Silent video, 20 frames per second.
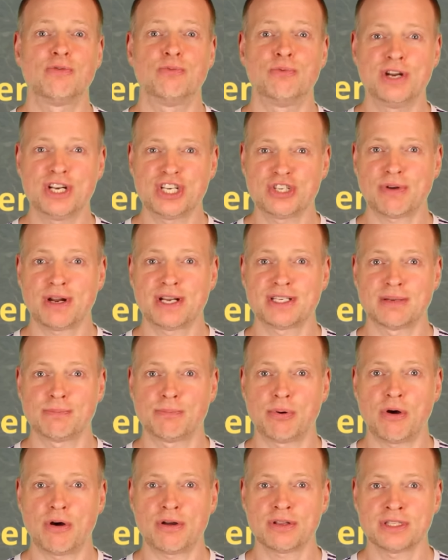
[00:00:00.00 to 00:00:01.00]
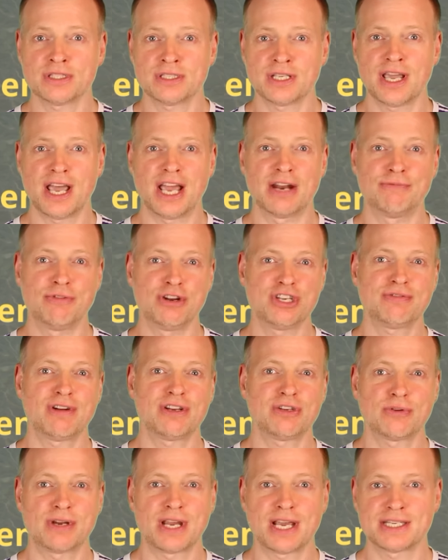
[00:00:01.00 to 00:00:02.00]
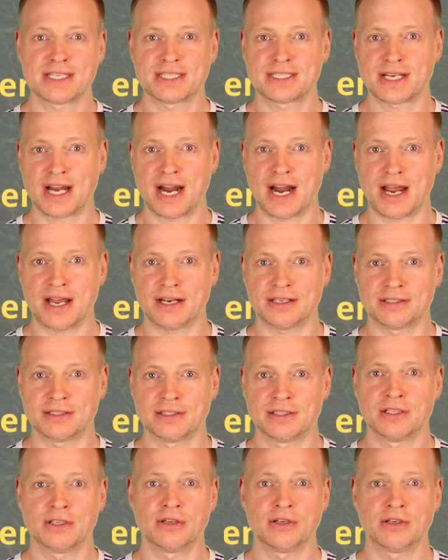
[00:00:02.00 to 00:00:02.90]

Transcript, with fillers: which one is important and which one you can discard.